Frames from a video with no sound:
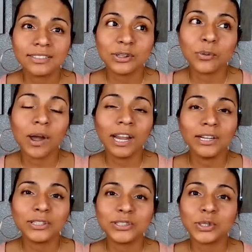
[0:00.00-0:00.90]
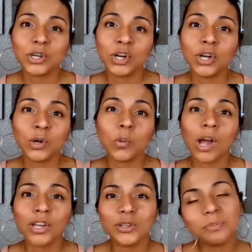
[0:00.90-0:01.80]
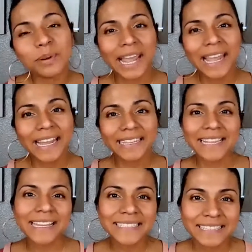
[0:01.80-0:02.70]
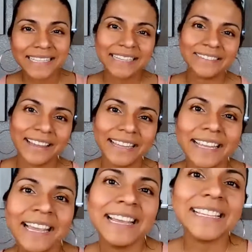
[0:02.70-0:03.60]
So why not to earn while you're playing? That's the thing, right?